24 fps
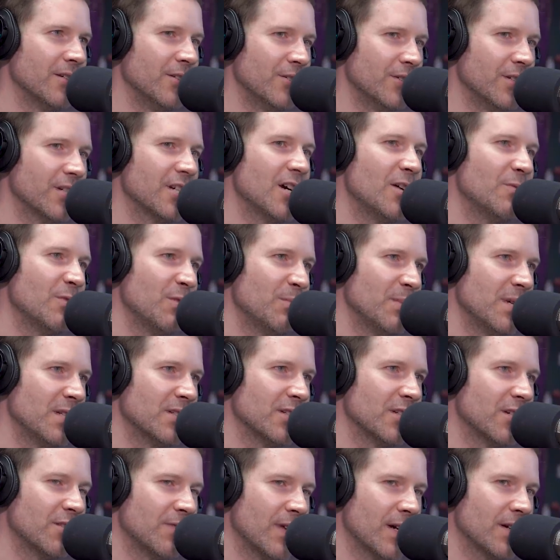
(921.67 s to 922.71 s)
You should come with me
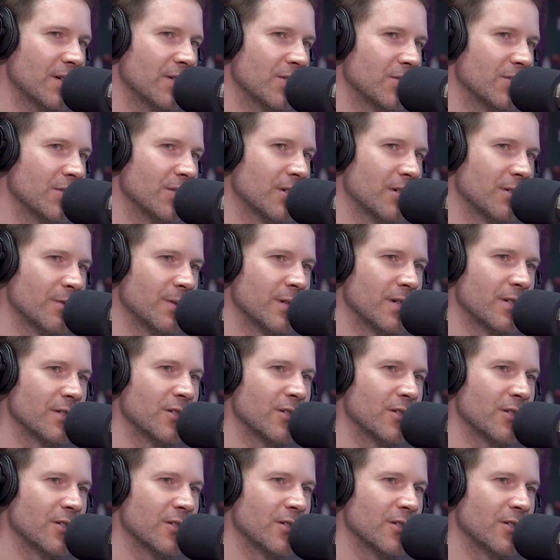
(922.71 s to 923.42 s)
to the record store where